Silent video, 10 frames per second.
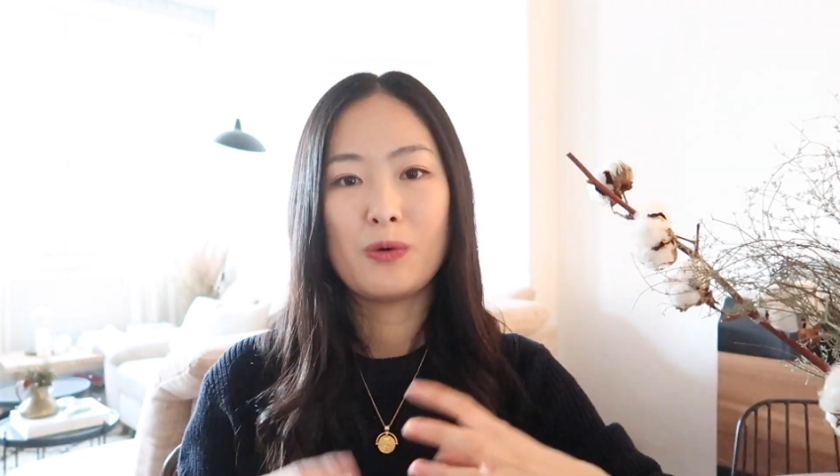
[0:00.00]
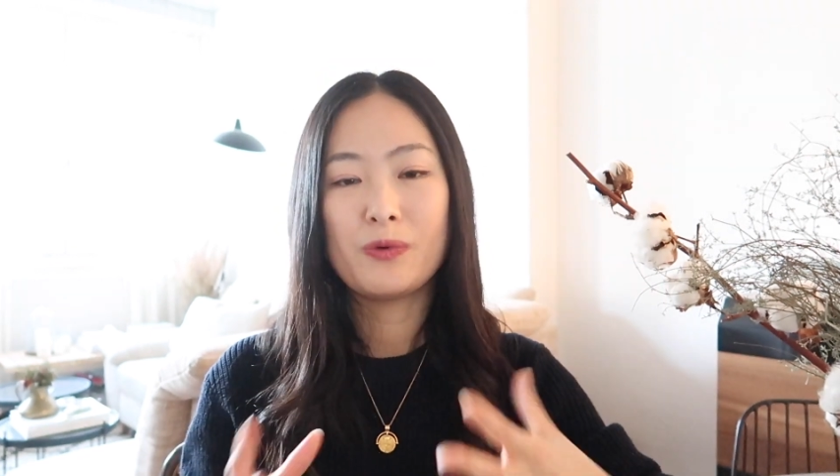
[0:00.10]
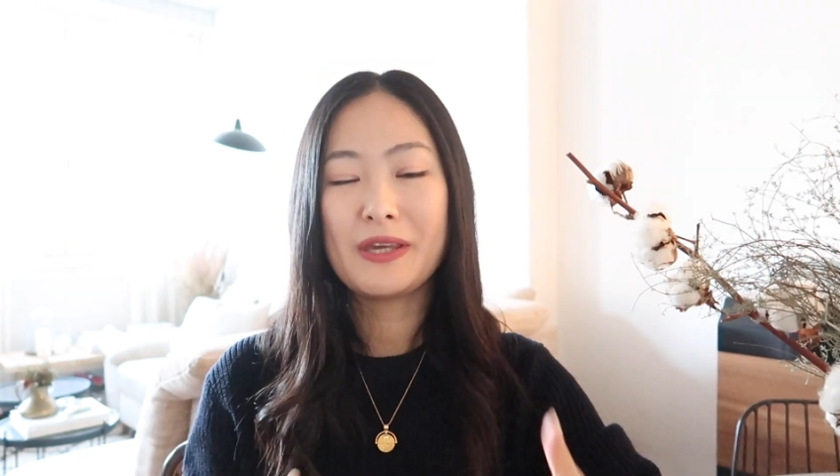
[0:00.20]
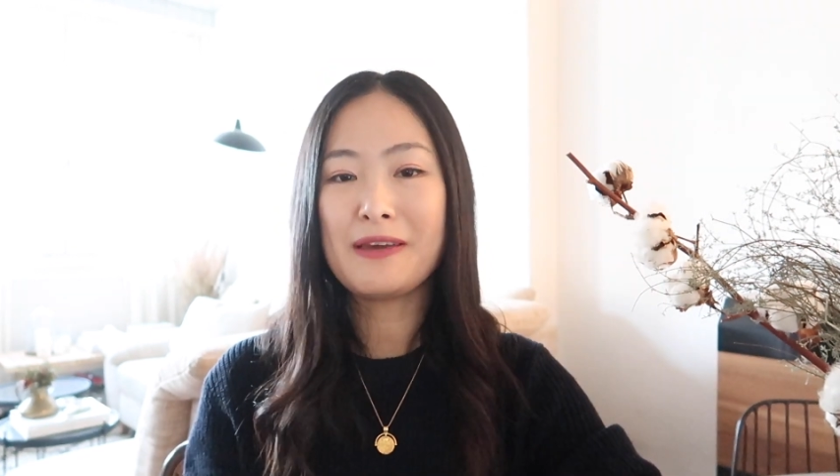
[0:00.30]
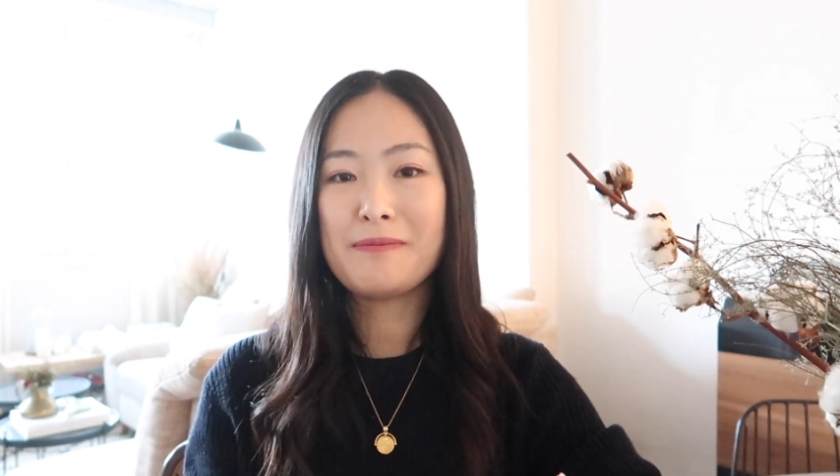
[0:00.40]

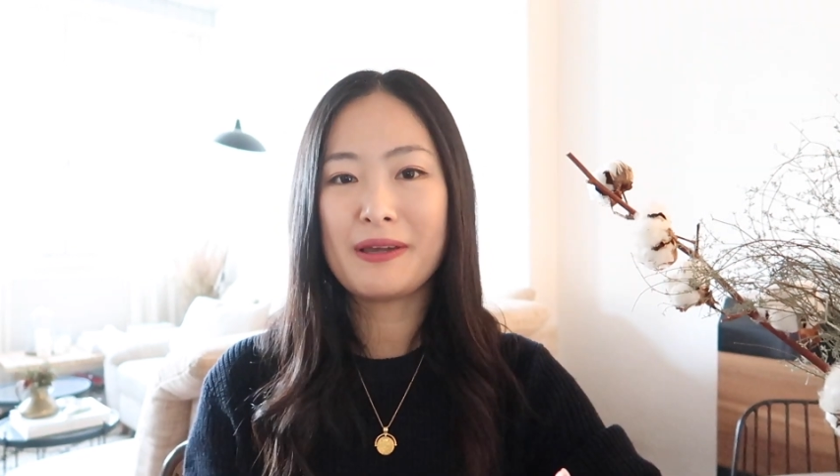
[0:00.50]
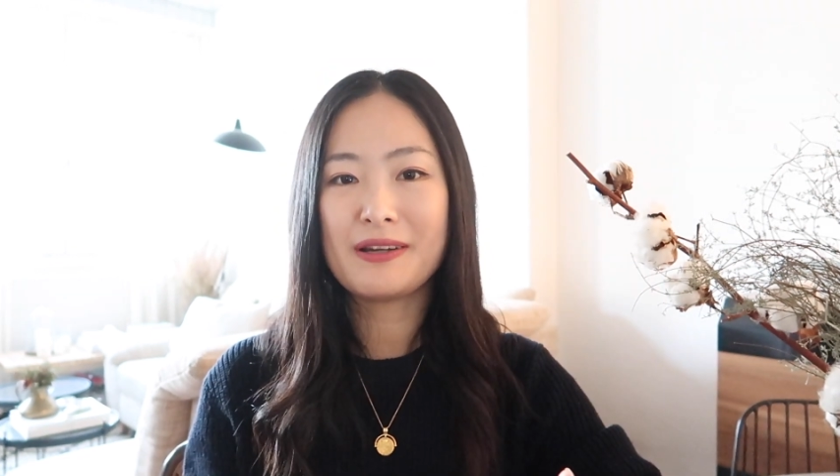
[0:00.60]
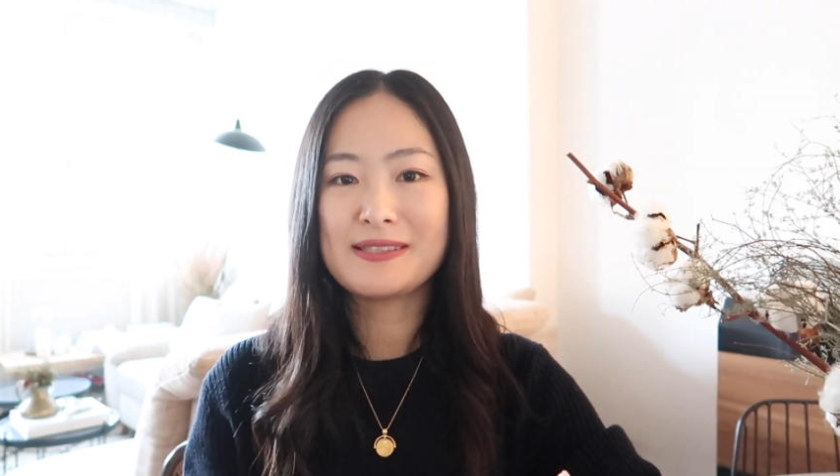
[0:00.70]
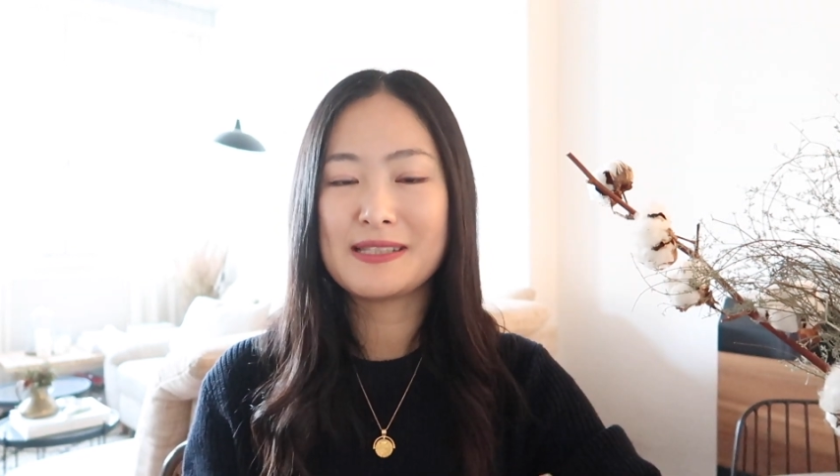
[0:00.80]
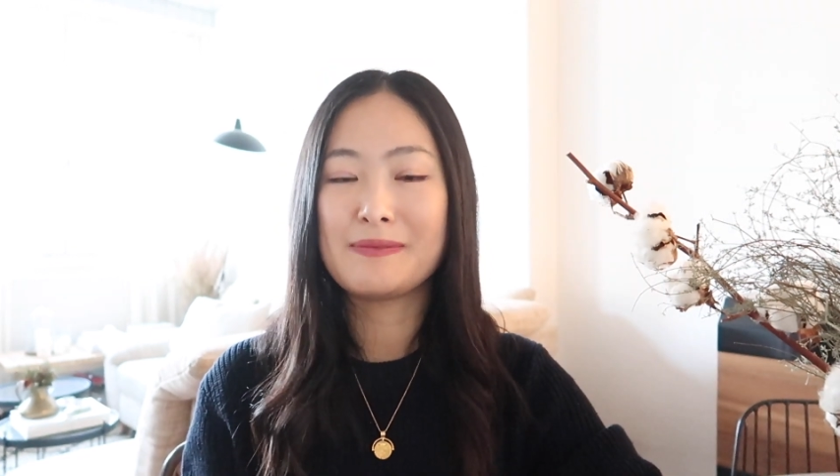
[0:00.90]
We can
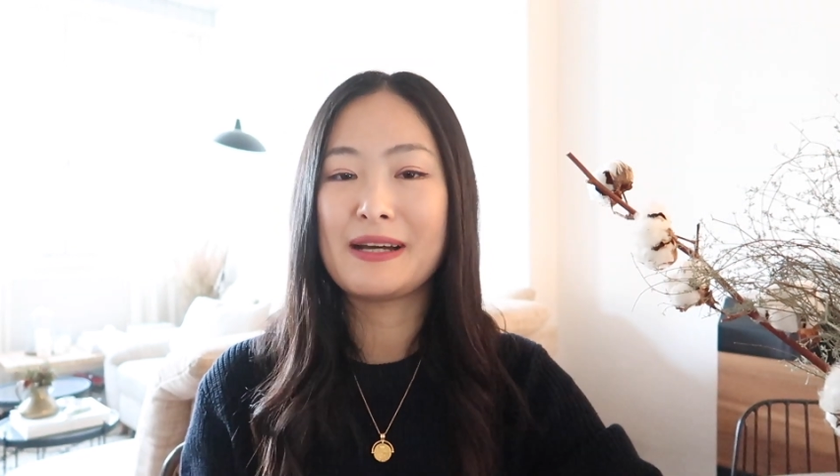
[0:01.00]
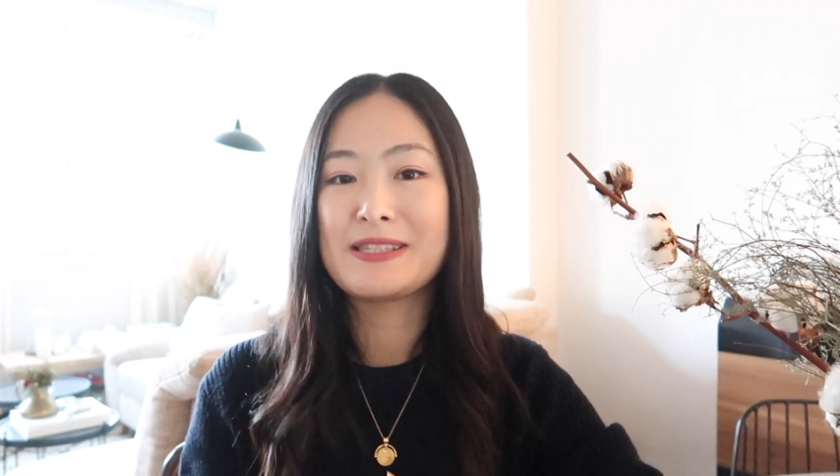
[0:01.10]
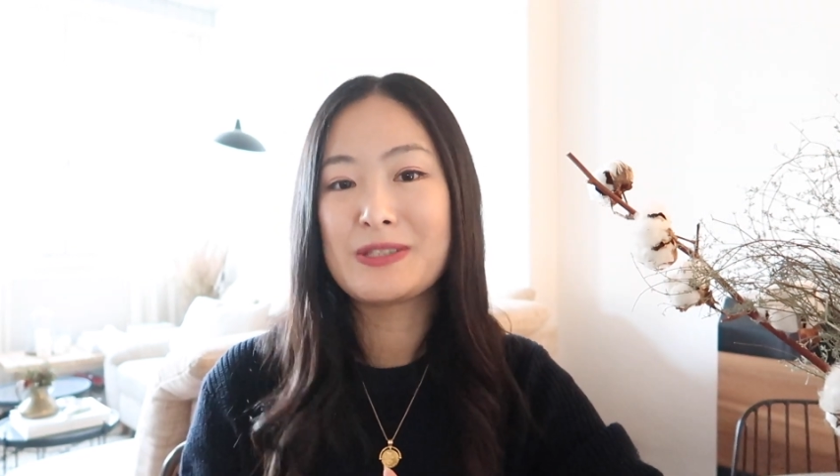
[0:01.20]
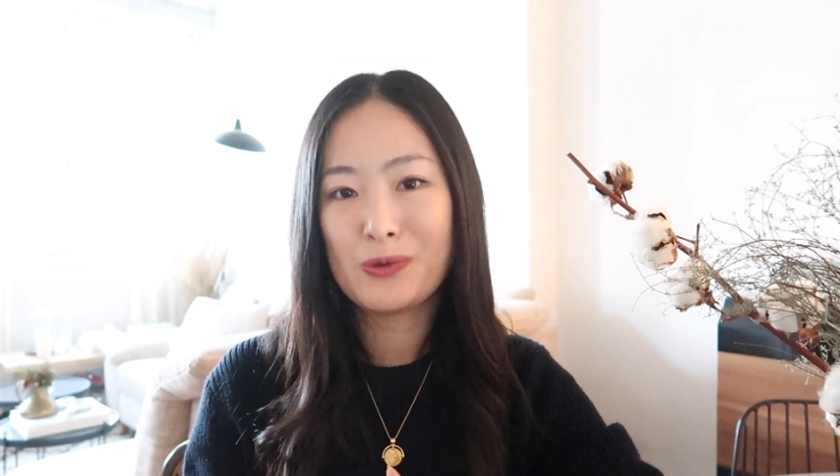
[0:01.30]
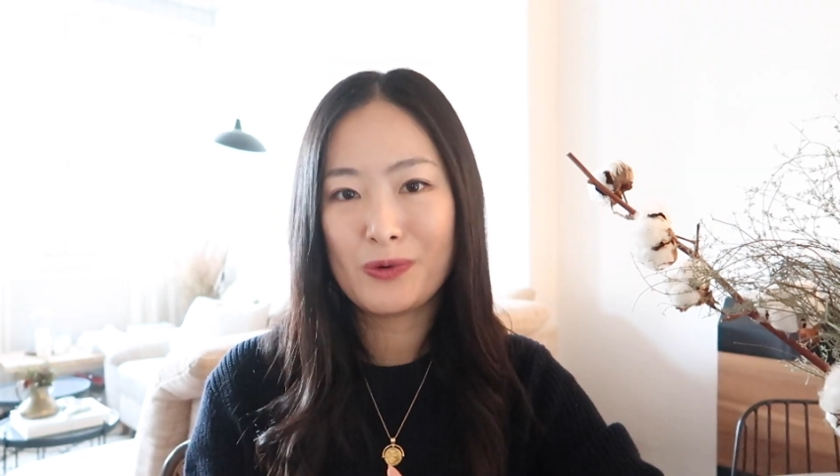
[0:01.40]
bear some
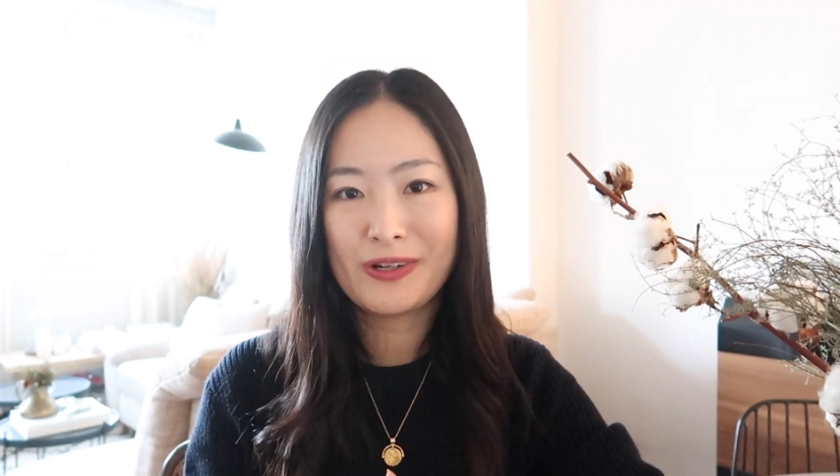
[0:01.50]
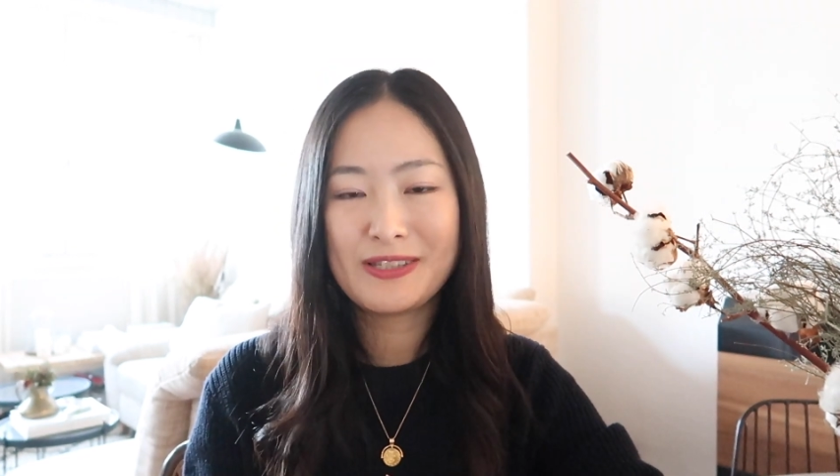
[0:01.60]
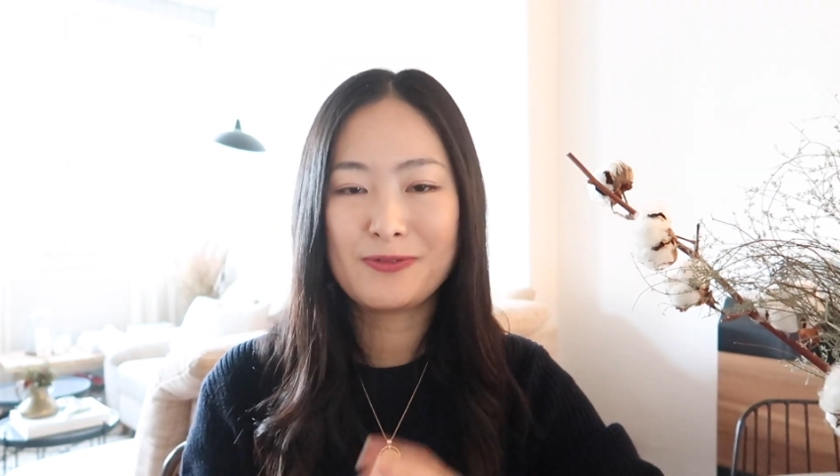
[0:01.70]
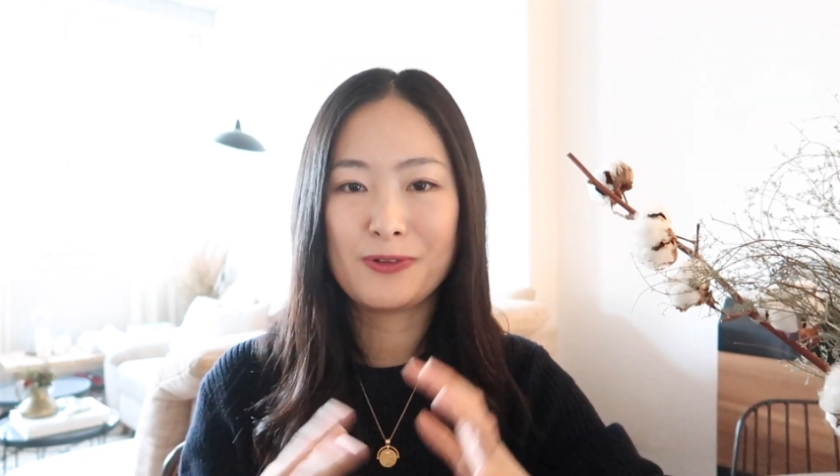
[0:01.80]
eyesores